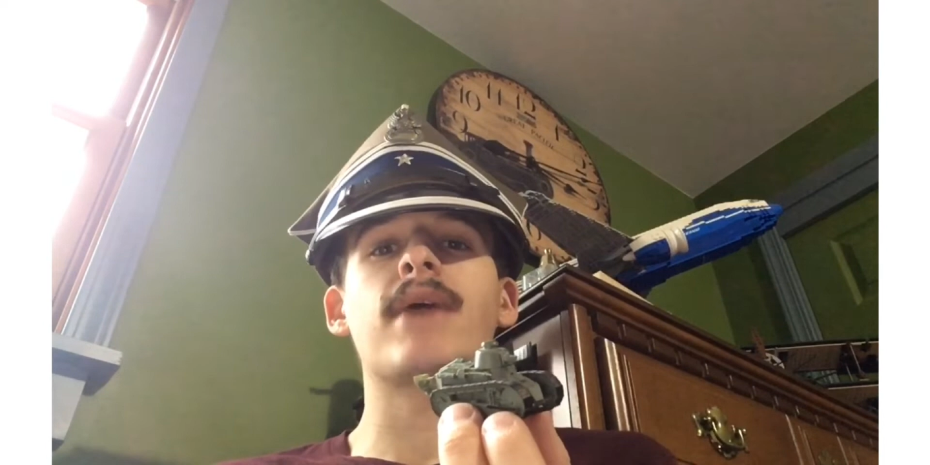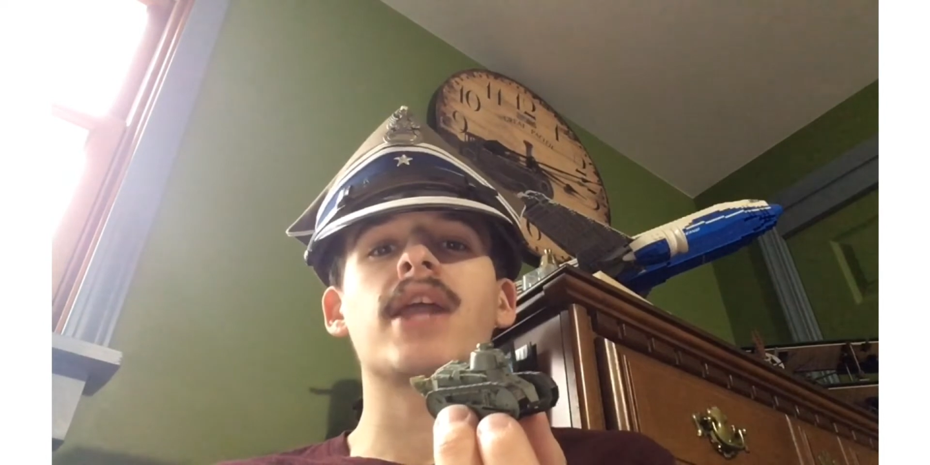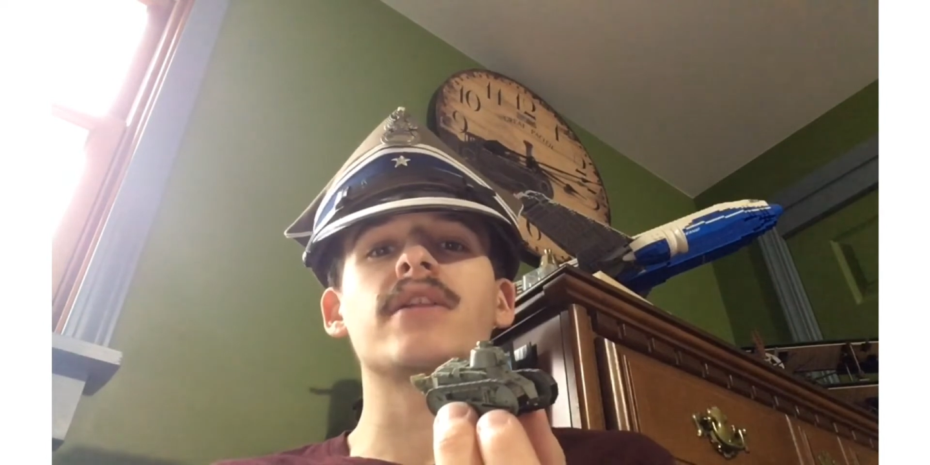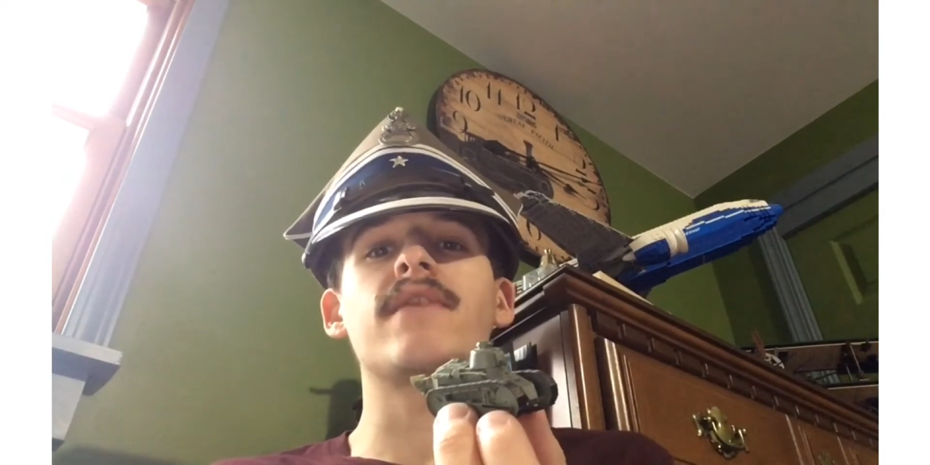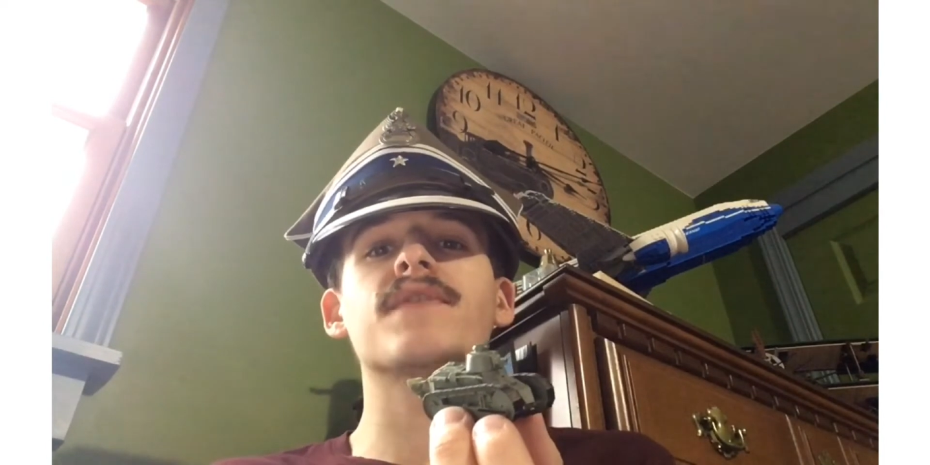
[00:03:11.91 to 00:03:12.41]

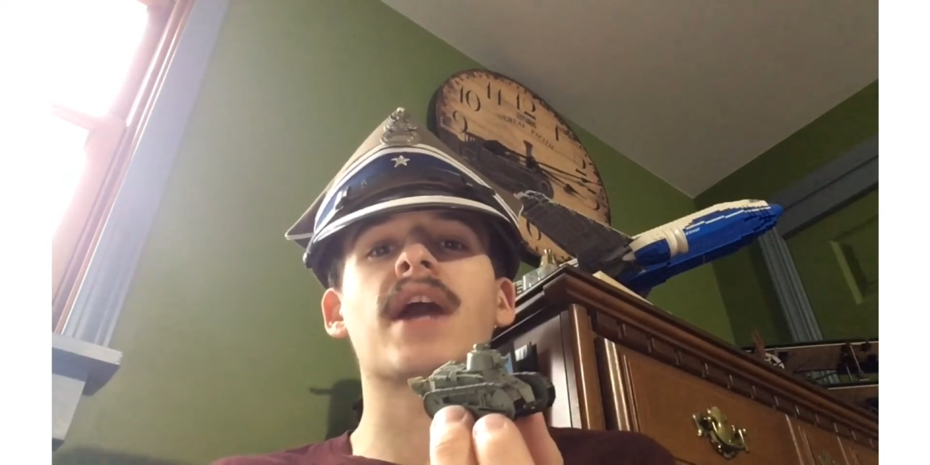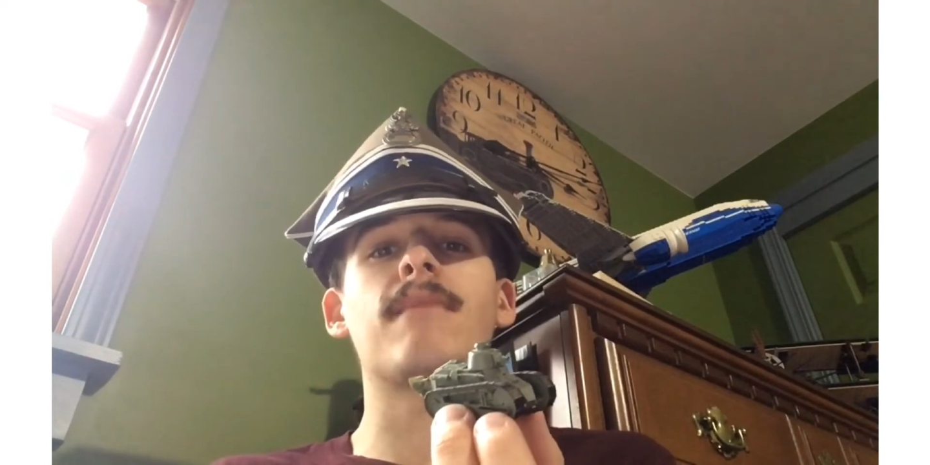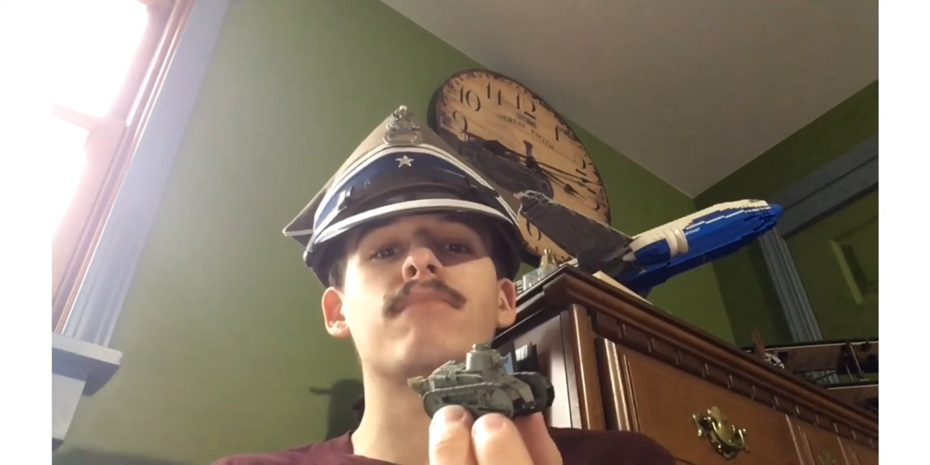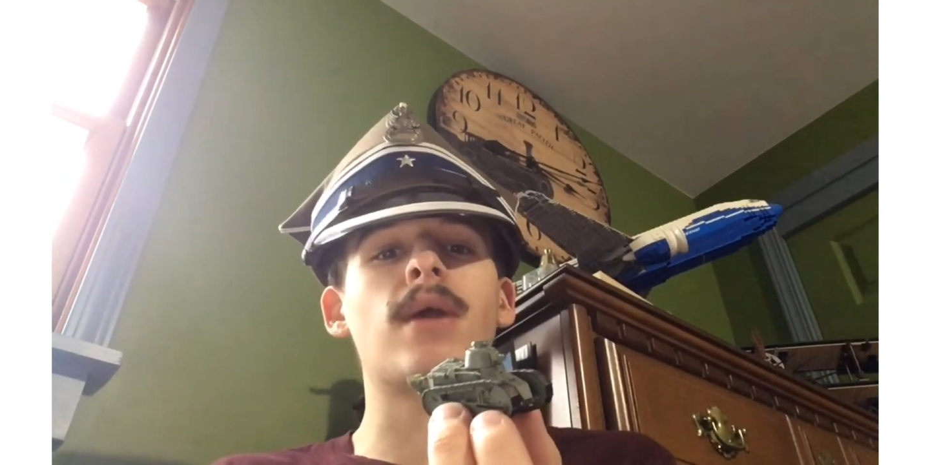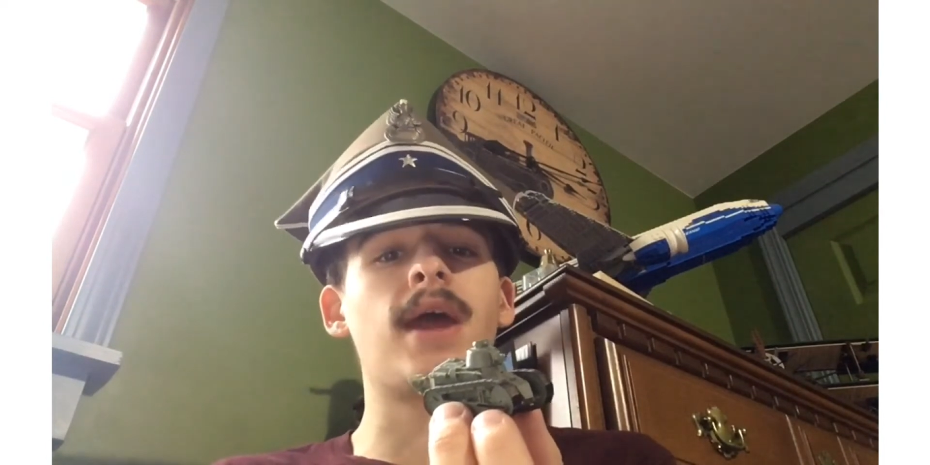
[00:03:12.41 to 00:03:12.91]
Battle of
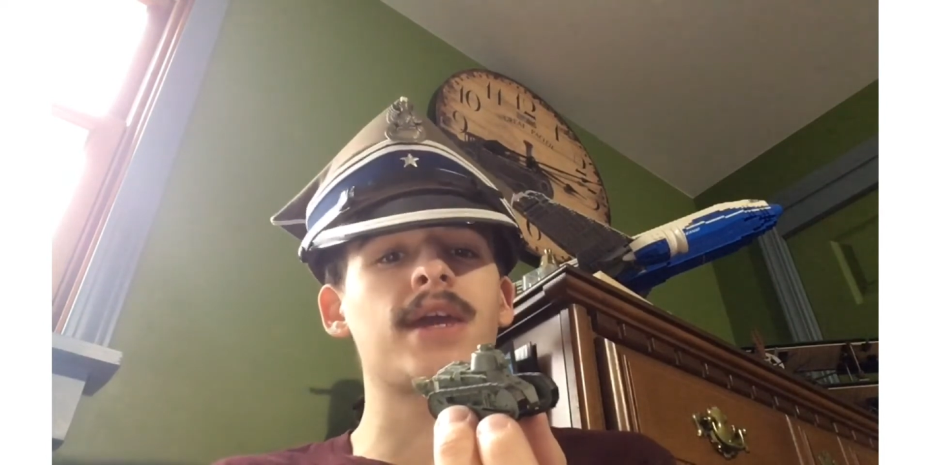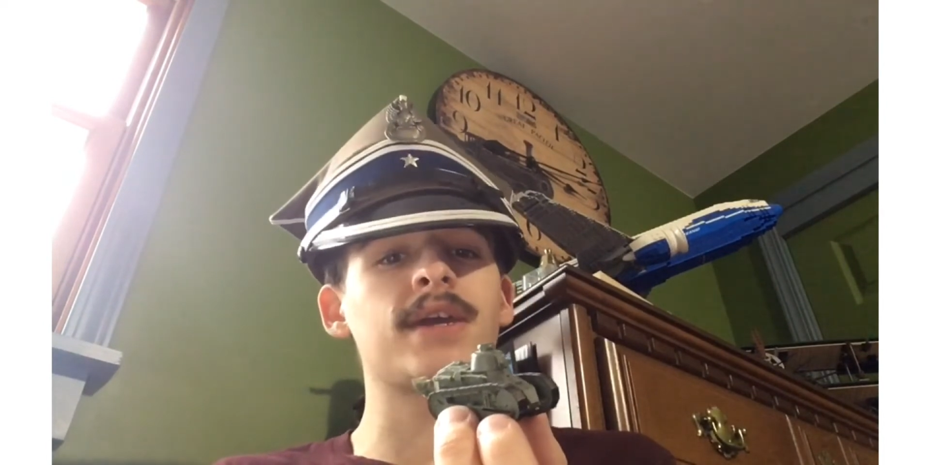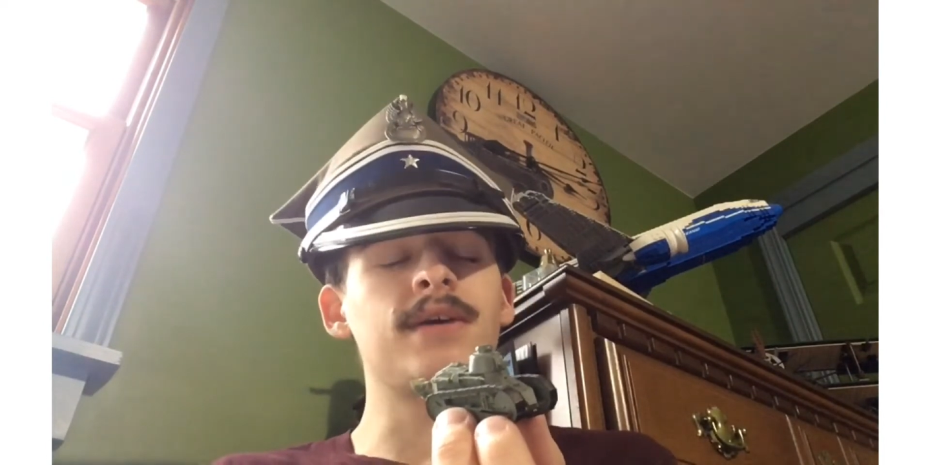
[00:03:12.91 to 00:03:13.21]
Cambrai.